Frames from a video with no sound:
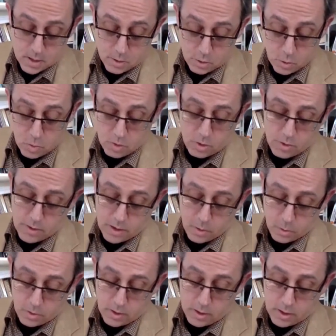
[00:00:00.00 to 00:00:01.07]
Nor are they
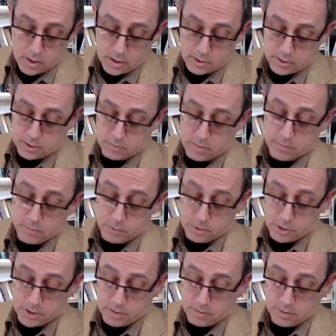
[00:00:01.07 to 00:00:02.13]
organized as
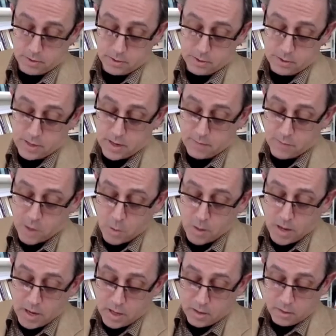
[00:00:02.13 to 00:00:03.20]
revolutionaries. They have no
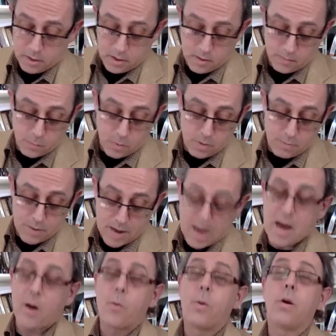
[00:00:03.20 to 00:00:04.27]
inkling of what
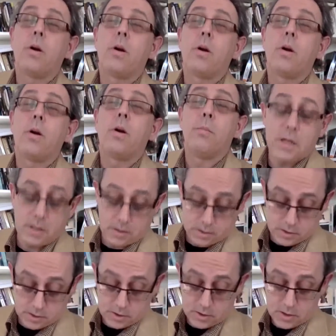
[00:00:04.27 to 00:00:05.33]
power
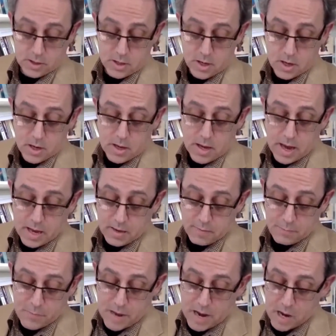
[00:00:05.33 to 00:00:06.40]
means. And
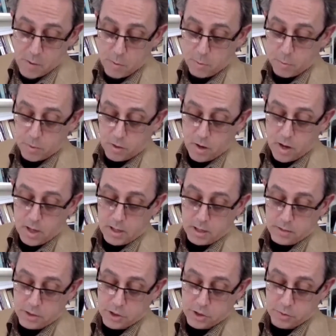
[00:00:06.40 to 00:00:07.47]
if power were lying
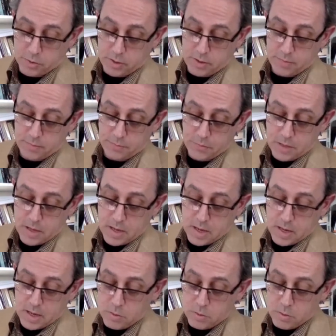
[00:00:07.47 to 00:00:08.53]
in the street,
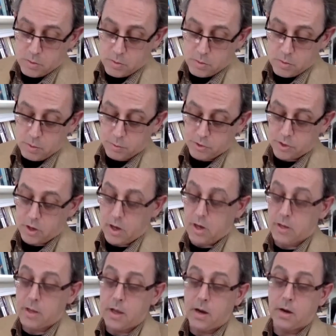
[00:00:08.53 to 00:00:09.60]
and they knew it was
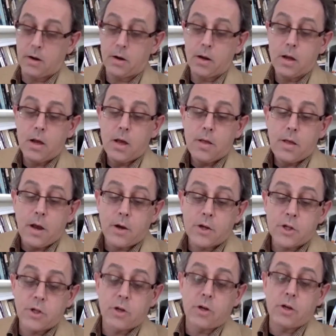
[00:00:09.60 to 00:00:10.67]
lying there, they are
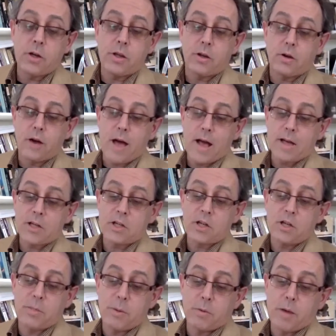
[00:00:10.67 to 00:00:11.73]
certainly the
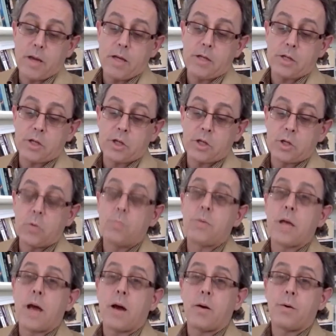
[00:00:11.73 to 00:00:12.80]
last to be ready to stoop
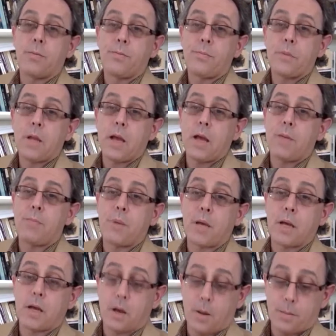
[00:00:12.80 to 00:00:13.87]
down and
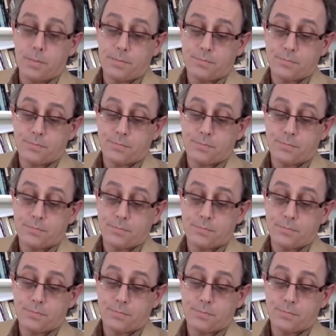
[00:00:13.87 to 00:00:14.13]
pick it up."